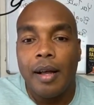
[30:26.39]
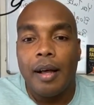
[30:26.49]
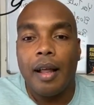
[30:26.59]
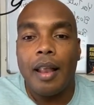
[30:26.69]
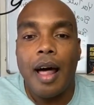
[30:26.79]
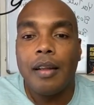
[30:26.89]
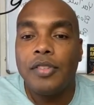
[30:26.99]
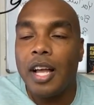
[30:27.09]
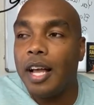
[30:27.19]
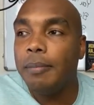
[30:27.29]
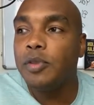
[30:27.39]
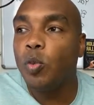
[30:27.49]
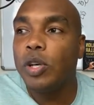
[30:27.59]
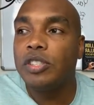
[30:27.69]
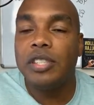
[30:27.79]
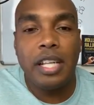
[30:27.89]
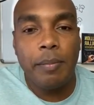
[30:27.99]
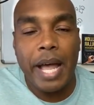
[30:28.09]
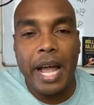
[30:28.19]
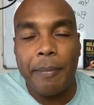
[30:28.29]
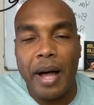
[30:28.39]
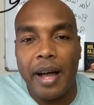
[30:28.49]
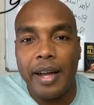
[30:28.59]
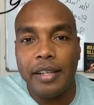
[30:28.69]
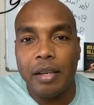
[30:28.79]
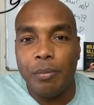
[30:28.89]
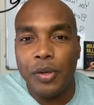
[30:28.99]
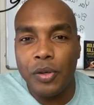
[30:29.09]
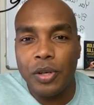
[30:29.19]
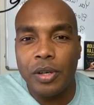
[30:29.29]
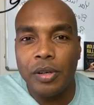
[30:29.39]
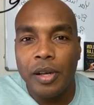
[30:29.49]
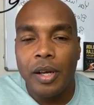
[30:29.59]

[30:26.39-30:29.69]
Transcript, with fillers: A lot of times we're sitting back behind a computer,